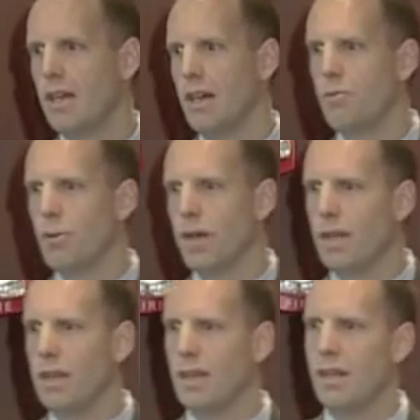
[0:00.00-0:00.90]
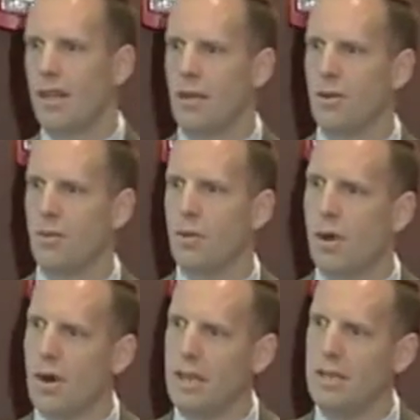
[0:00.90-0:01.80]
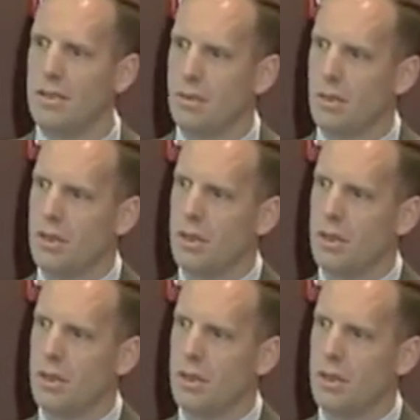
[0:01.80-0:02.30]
unrelated third party to bring the